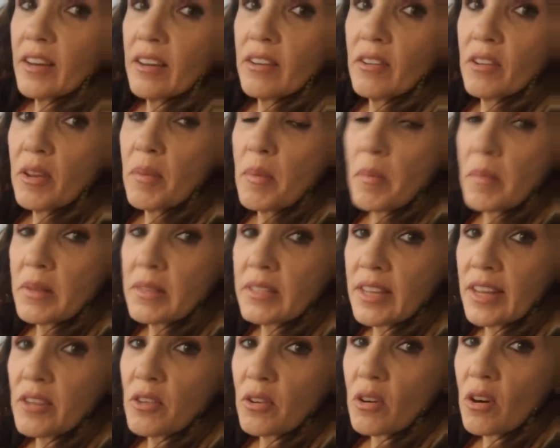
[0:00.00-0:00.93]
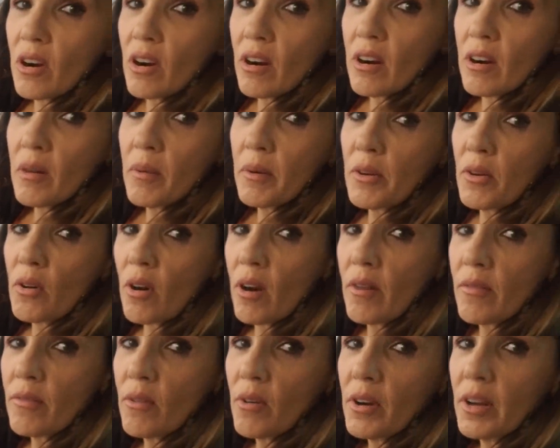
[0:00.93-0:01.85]
You keep them inside your car when you're
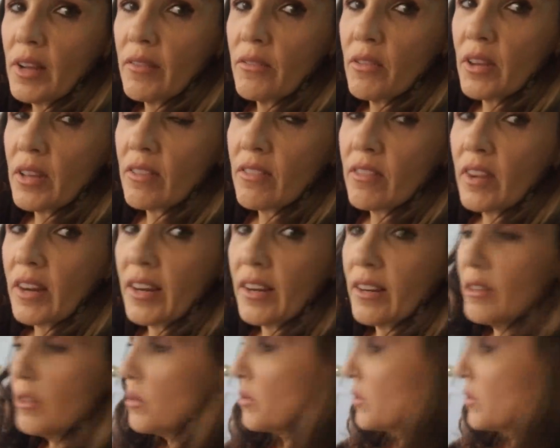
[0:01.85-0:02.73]
off-roading if you get stuck in loose